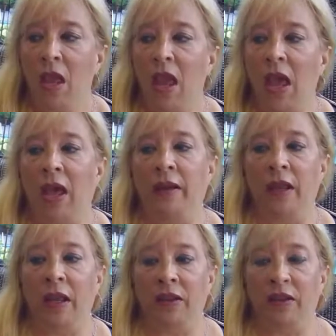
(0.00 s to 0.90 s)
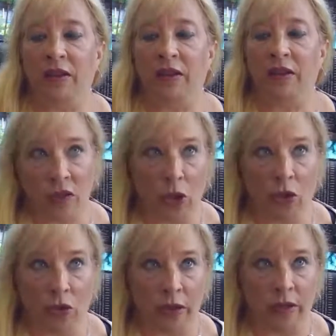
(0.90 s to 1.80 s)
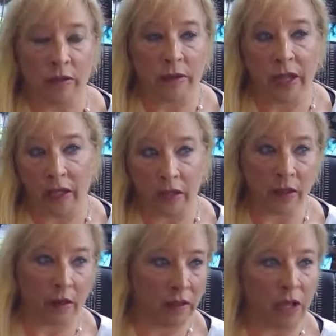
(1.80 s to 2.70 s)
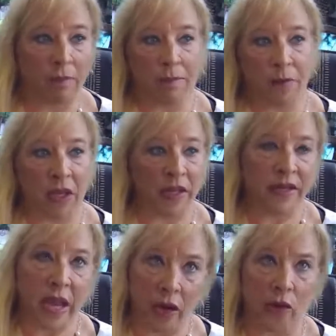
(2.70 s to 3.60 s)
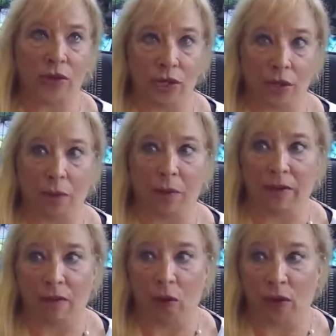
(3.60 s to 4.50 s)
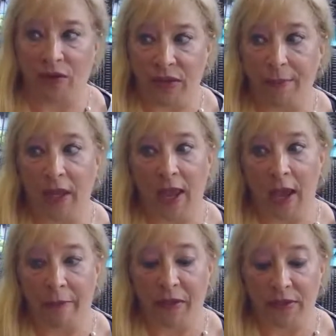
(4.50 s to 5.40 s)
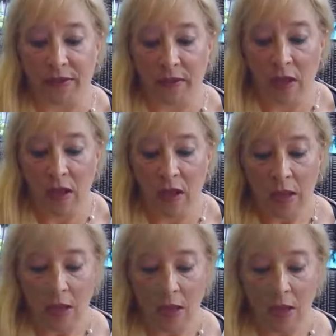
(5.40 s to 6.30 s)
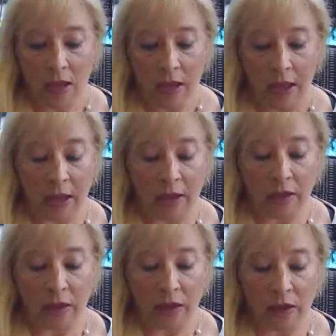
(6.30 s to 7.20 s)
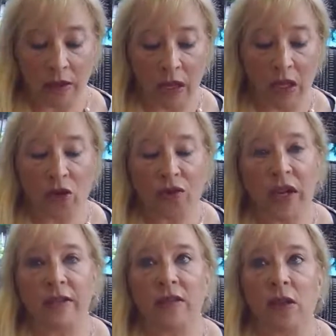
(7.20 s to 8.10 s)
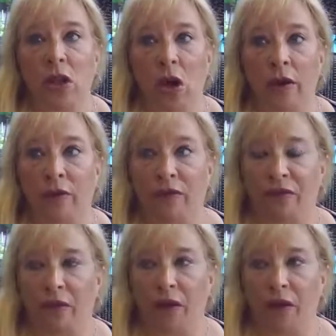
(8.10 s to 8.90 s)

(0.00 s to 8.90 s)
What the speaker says: and it doesn't look good, like it be a day or two before something happens. And it creates a lot of